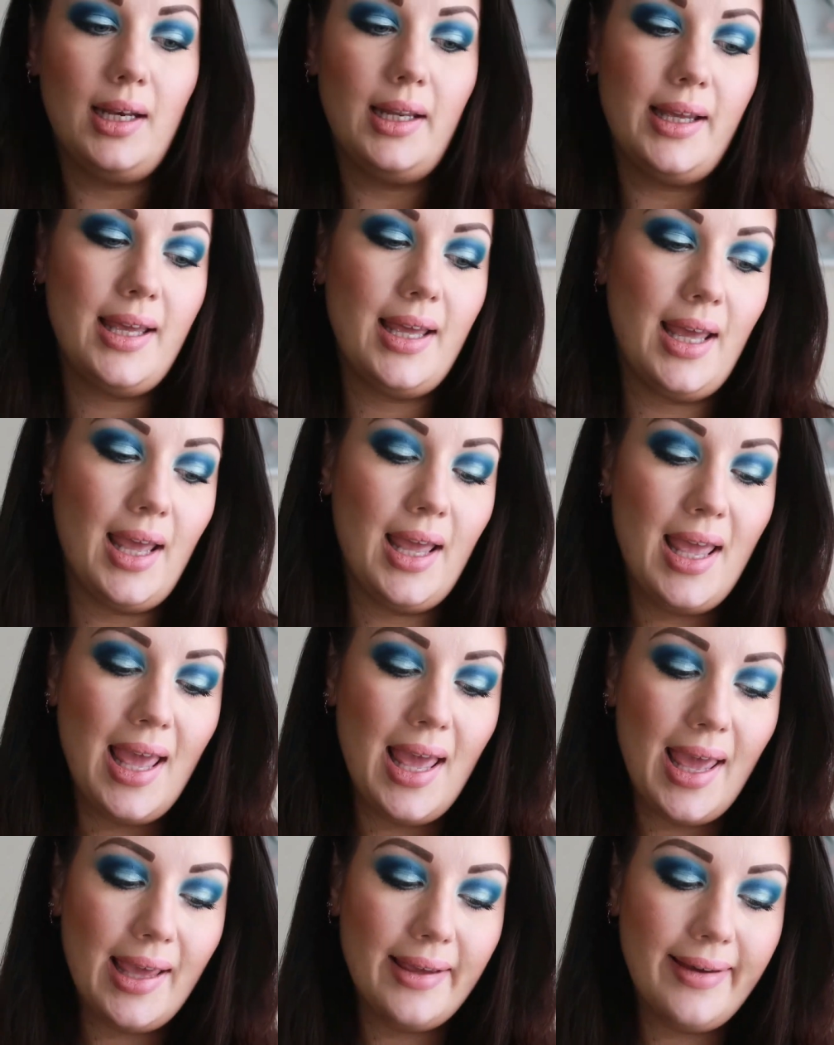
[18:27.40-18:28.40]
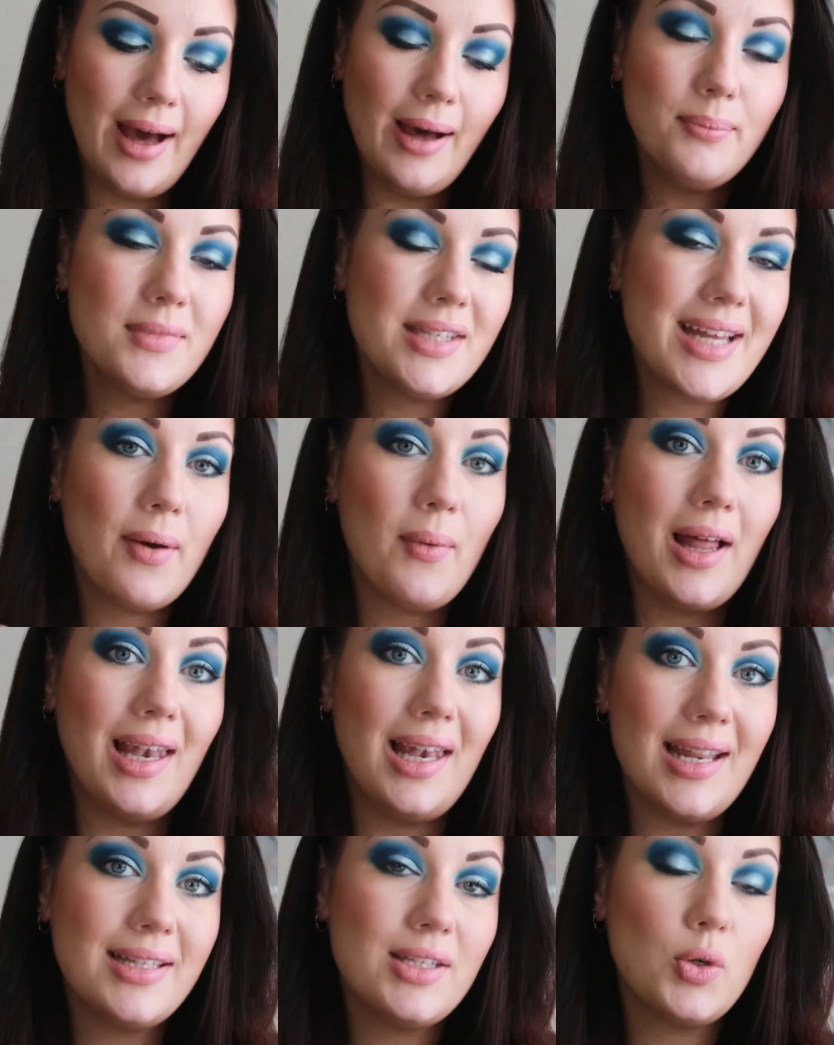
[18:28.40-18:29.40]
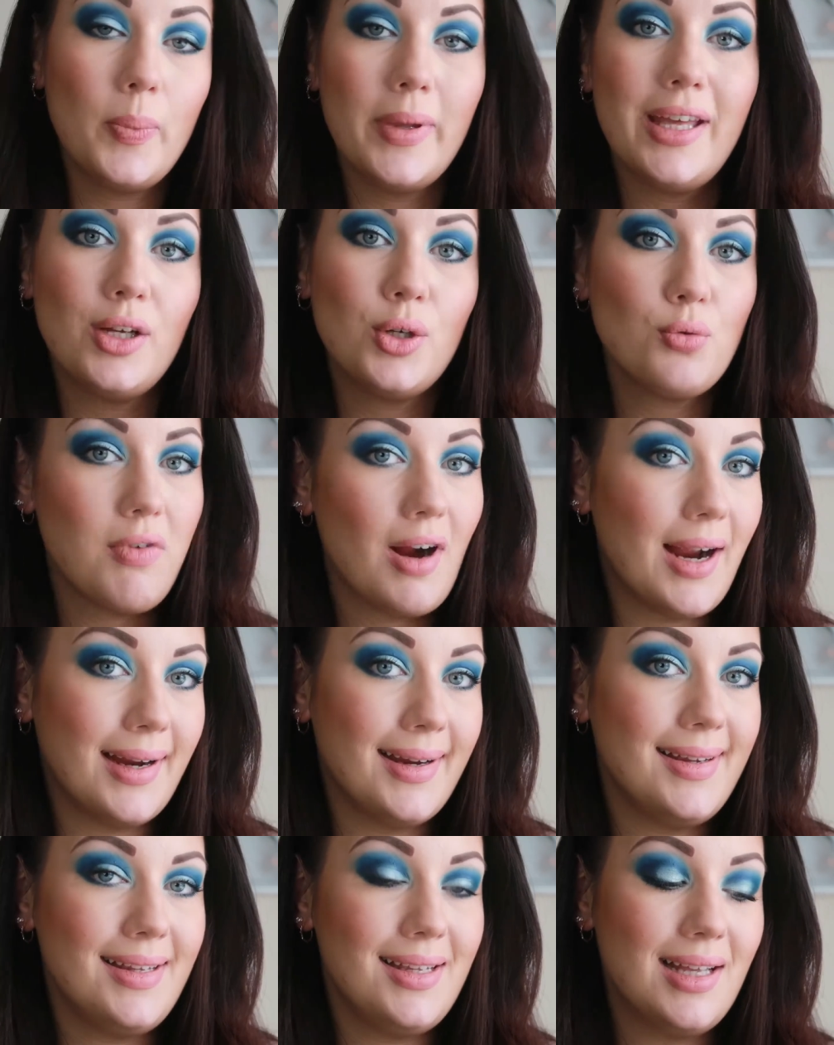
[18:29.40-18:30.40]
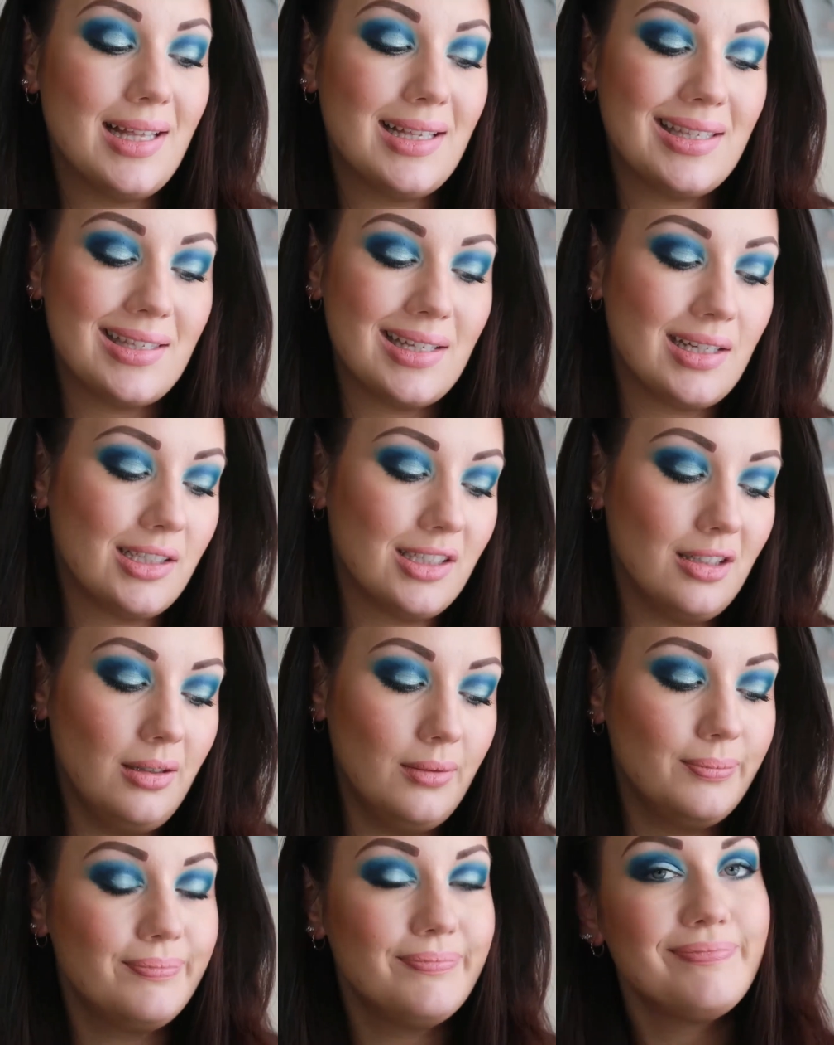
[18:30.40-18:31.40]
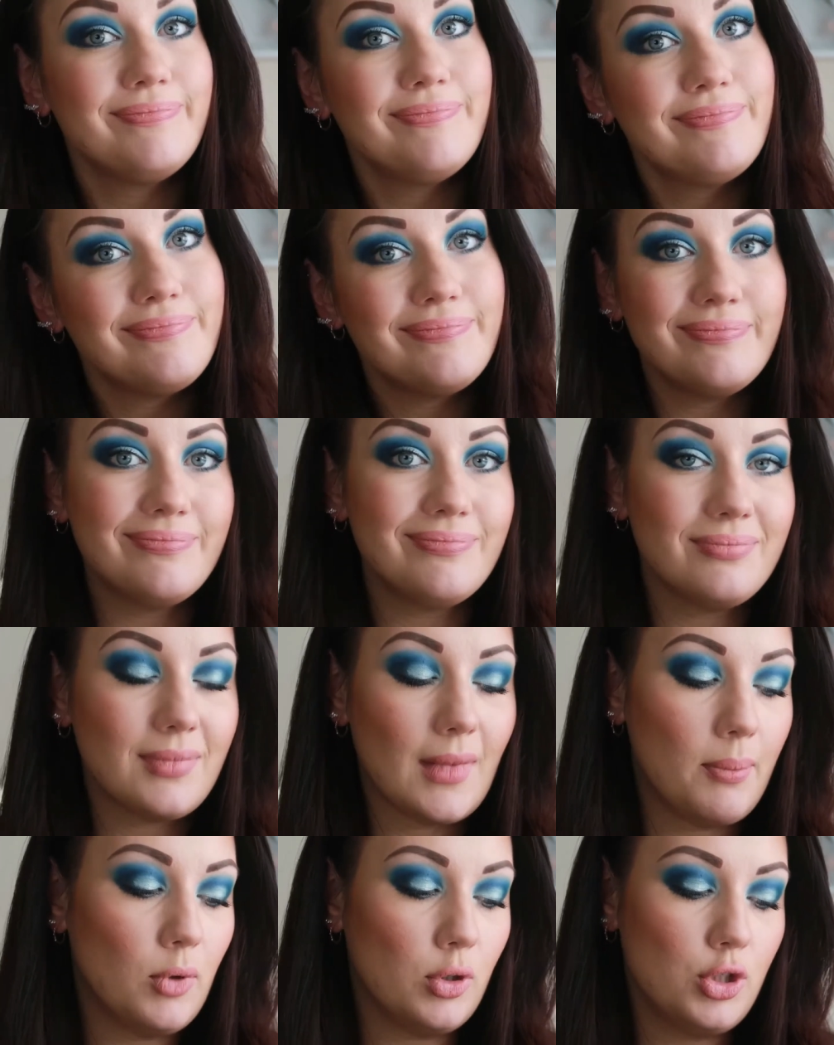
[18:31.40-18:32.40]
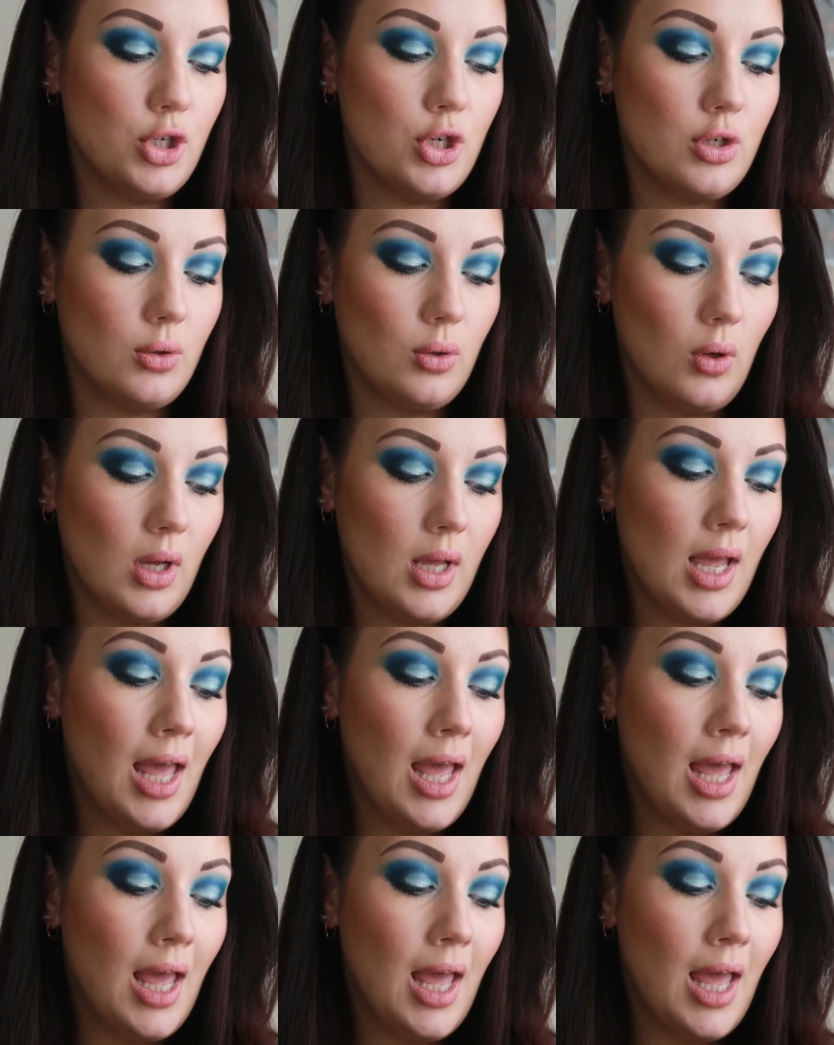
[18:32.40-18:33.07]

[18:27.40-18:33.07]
here, it comes out a little bit grey, so I'm not too sure.